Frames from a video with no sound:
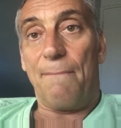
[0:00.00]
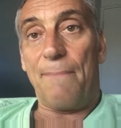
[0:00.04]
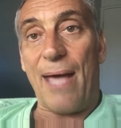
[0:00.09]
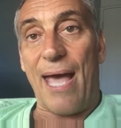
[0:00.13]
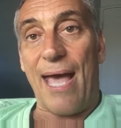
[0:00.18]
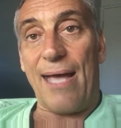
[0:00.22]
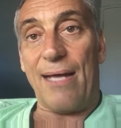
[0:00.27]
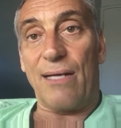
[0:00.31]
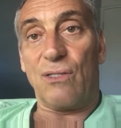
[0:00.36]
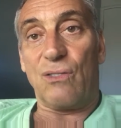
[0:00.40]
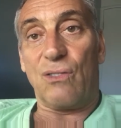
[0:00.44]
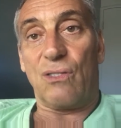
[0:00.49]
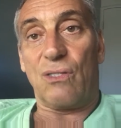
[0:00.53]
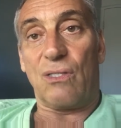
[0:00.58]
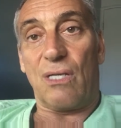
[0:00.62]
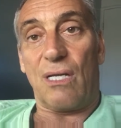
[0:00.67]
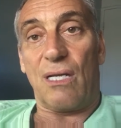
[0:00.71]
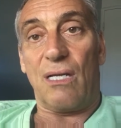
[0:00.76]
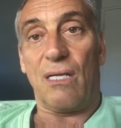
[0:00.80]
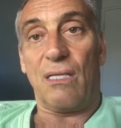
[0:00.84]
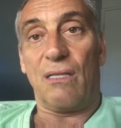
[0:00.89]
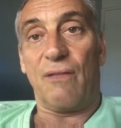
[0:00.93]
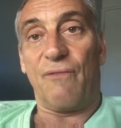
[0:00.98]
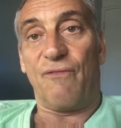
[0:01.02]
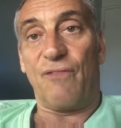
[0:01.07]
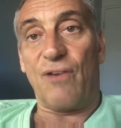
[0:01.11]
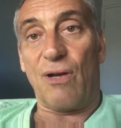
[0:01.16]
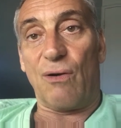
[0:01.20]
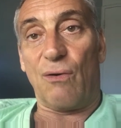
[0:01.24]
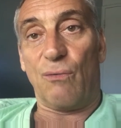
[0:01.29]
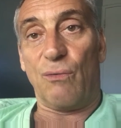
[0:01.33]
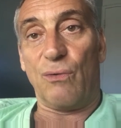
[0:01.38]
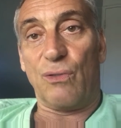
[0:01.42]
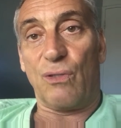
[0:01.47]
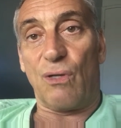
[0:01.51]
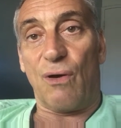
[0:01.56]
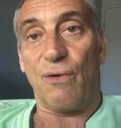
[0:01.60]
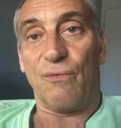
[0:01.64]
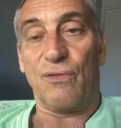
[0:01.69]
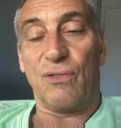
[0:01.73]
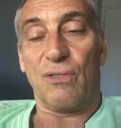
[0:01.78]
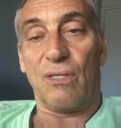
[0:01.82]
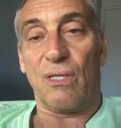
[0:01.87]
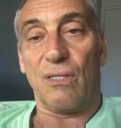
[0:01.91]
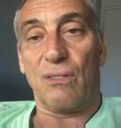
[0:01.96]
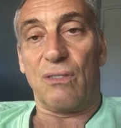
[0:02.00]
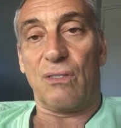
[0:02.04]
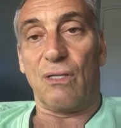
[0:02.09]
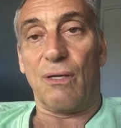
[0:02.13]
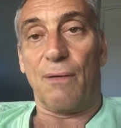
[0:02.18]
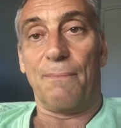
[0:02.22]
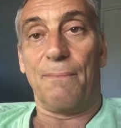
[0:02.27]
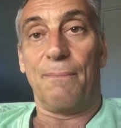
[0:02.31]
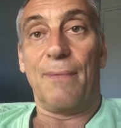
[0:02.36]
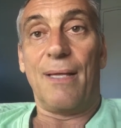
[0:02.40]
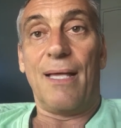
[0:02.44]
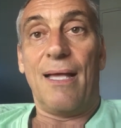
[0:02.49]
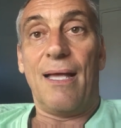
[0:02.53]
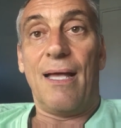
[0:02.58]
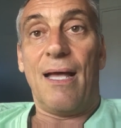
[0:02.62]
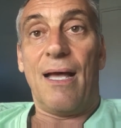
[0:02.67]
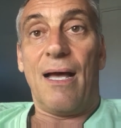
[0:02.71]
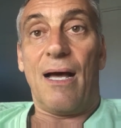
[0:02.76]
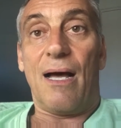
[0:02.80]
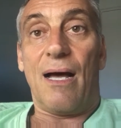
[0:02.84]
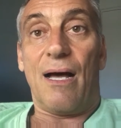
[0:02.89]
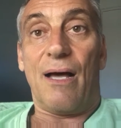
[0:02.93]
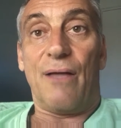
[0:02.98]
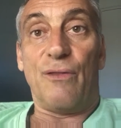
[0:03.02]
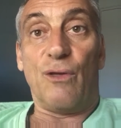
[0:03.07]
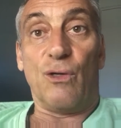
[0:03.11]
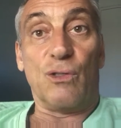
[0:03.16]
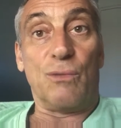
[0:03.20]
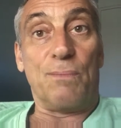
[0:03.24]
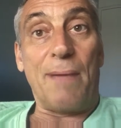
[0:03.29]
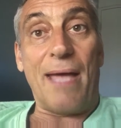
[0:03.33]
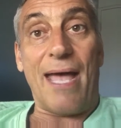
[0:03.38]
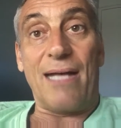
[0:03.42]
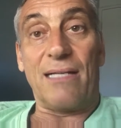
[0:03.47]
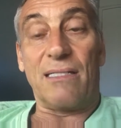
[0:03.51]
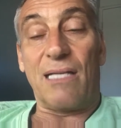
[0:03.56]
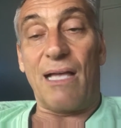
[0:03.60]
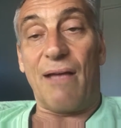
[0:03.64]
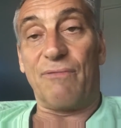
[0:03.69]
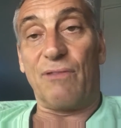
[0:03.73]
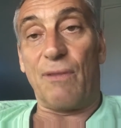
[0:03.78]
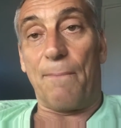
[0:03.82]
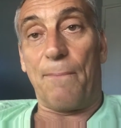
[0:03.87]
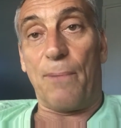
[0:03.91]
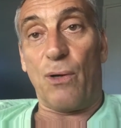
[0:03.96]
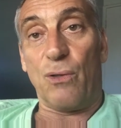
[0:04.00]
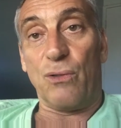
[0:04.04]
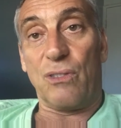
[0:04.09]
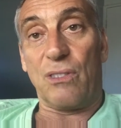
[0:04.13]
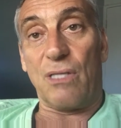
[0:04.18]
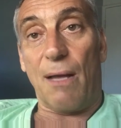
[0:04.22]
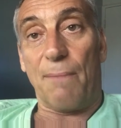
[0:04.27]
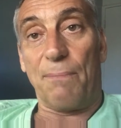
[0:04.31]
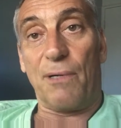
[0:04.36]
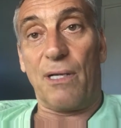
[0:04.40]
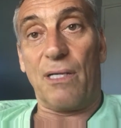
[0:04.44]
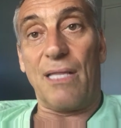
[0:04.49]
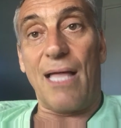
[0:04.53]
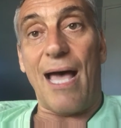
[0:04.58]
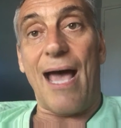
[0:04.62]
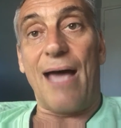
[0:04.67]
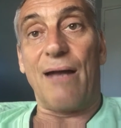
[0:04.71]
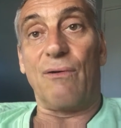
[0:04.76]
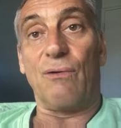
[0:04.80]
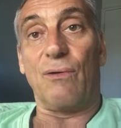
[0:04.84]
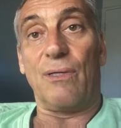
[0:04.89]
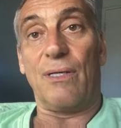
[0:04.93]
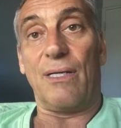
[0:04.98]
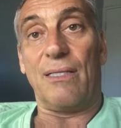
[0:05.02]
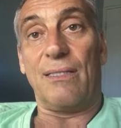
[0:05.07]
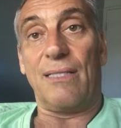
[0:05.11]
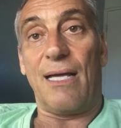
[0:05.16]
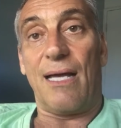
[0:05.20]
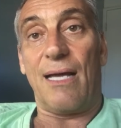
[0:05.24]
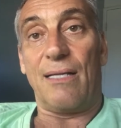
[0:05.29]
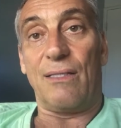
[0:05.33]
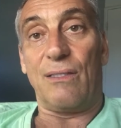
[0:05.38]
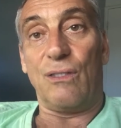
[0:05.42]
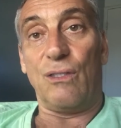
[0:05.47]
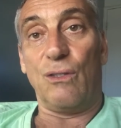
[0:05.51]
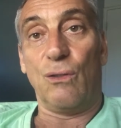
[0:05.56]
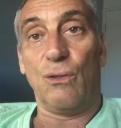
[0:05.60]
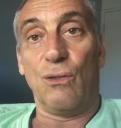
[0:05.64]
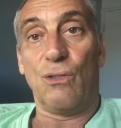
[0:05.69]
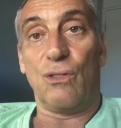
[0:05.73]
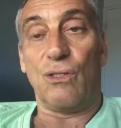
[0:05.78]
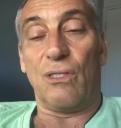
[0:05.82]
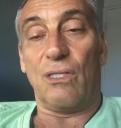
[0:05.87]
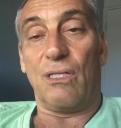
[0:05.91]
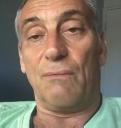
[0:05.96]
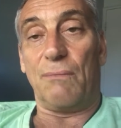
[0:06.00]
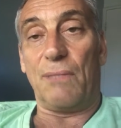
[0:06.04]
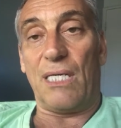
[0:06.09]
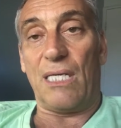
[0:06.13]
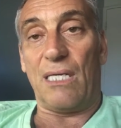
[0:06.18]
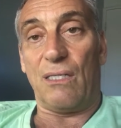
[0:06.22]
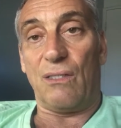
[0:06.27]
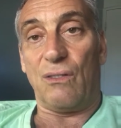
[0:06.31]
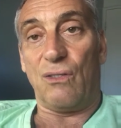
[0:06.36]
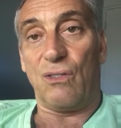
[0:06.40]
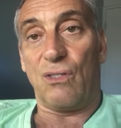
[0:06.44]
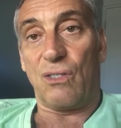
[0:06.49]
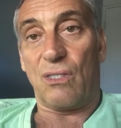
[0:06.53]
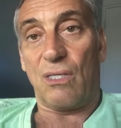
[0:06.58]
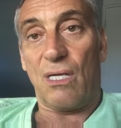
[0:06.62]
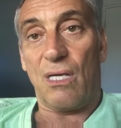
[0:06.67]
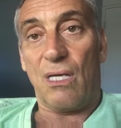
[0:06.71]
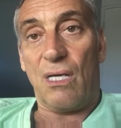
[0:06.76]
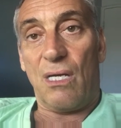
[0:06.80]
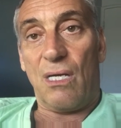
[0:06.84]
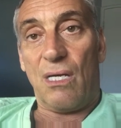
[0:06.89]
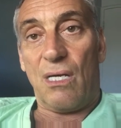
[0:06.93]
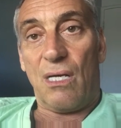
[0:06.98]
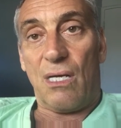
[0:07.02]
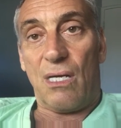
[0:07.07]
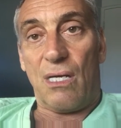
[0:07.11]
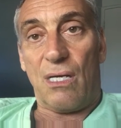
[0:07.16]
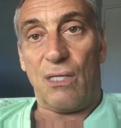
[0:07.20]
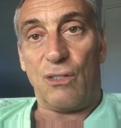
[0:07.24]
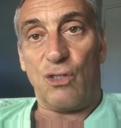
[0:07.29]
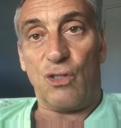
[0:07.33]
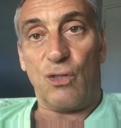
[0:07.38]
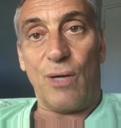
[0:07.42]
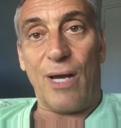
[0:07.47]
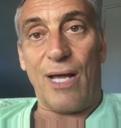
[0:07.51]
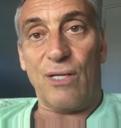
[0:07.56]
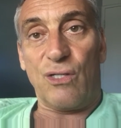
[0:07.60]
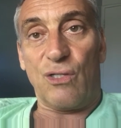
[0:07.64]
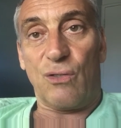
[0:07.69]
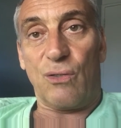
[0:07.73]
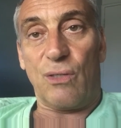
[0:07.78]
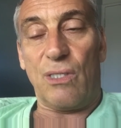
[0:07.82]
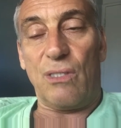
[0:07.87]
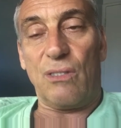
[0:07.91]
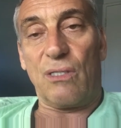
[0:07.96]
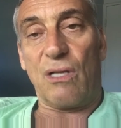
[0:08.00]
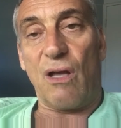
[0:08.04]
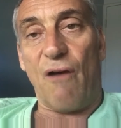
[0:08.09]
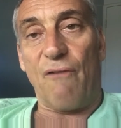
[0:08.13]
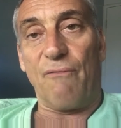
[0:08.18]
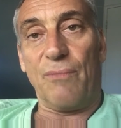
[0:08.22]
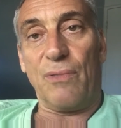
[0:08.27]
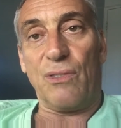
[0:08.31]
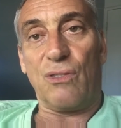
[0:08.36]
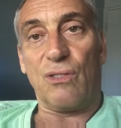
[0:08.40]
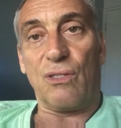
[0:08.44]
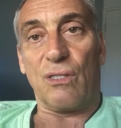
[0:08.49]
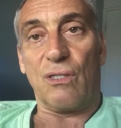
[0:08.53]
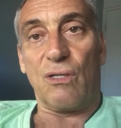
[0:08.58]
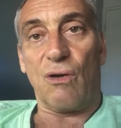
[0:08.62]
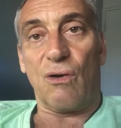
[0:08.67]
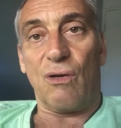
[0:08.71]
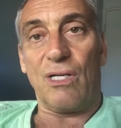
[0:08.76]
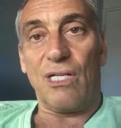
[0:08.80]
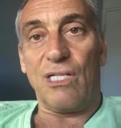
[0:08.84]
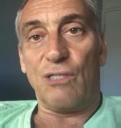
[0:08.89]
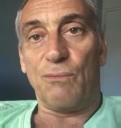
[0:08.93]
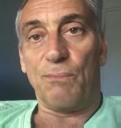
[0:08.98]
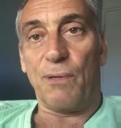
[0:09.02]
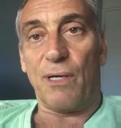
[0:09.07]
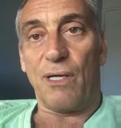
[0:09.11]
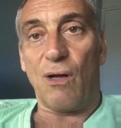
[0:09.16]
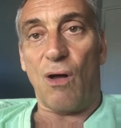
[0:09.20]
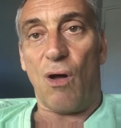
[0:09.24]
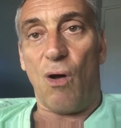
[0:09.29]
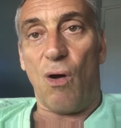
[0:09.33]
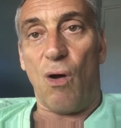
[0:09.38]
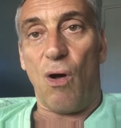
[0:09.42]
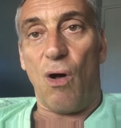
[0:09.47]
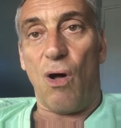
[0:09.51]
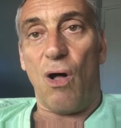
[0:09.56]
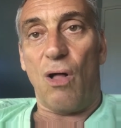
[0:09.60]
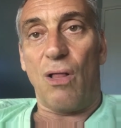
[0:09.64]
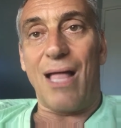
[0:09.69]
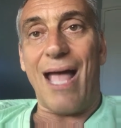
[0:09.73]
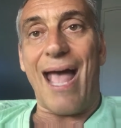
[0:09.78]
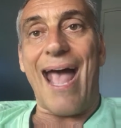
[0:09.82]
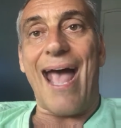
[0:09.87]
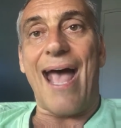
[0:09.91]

banks in the Federal Reserve System, uh, those banks have to post up collateral. And that usually means uh, treasuries, government securities, but all